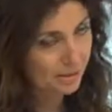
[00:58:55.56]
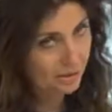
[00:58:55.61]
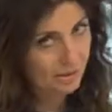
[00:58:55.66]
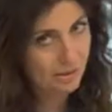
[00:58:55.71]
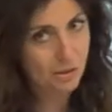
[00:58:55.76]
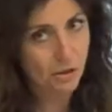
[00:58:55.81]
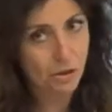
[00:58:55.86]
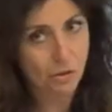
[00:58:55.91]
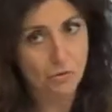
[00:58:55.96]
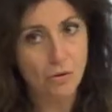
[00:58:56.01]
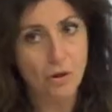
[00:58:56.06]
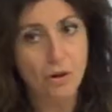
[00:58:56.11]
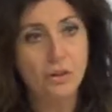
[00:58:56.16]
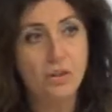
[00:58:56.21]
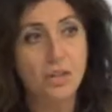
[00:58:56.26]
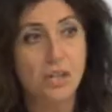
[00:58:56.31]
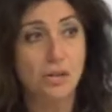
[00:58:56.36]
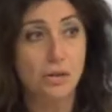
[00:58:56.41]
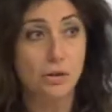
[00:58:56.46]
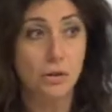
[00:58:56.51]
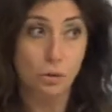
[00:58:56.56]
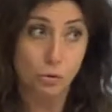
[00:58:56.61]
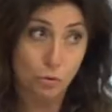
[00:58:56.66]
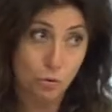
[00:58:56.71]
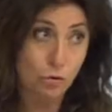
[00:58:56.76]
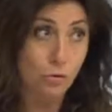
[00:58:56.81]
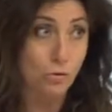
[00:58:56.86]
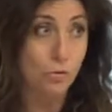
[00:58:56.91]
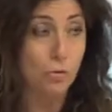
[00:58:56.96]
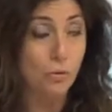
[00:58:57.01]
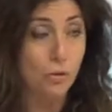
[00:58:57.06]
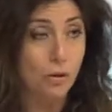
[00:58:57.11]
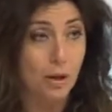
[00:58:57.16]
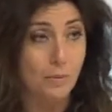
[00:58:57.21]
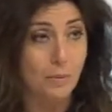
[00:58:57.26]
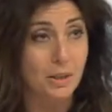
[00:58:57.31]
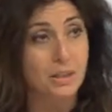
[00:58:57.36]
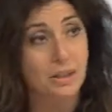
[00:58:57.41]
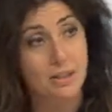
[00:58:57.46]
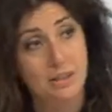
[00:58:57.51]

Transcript: is destroyed is not true. I mean,